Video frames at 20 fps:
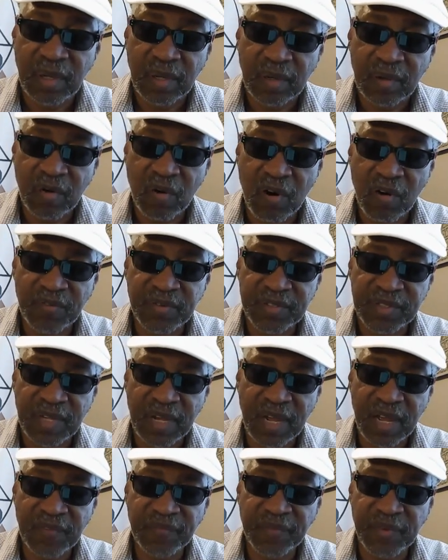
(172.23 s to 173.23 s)
CRAWFORD's
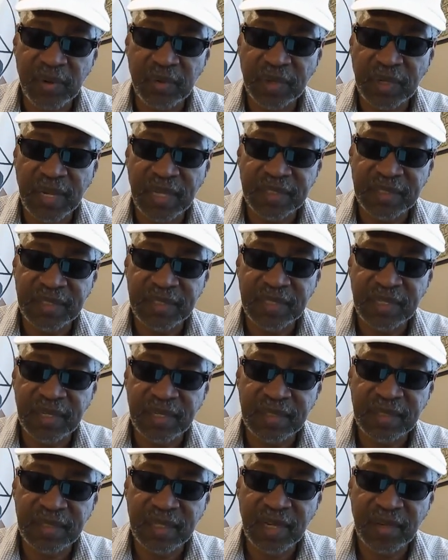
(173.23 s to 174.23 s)
iPhone ID
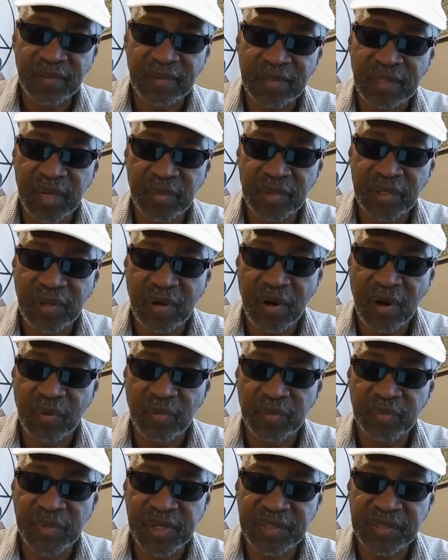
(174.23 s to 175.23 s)
and debit card
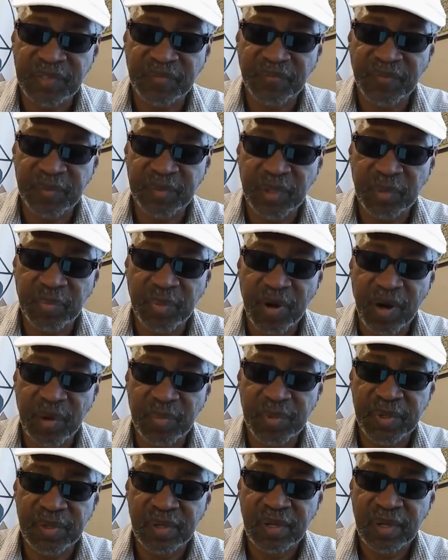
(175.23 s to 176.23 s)
were missing from the
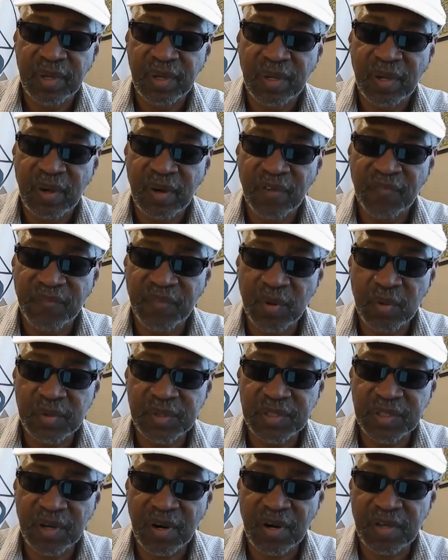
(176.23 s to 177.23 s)
apartment. Her phone
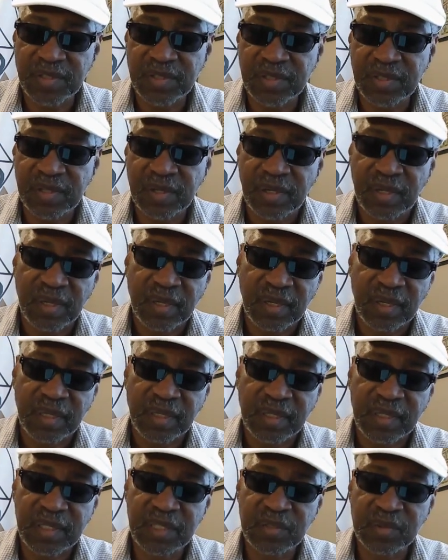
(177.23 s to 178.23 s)
charger
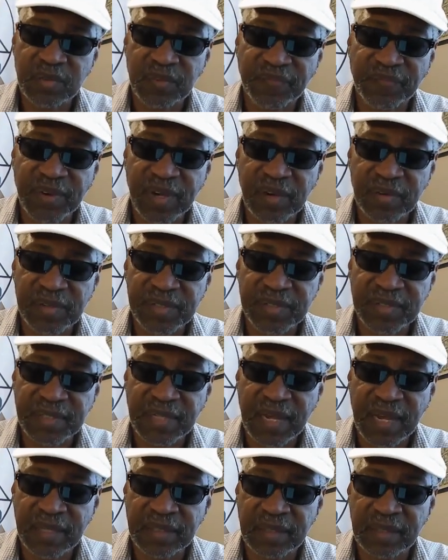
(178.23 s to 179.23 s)
and keys were found
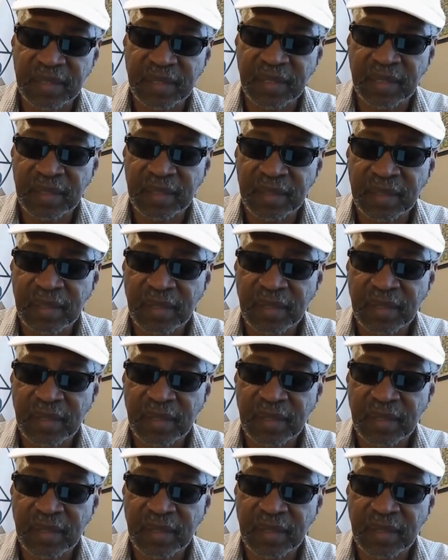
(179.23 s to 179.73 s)
inside the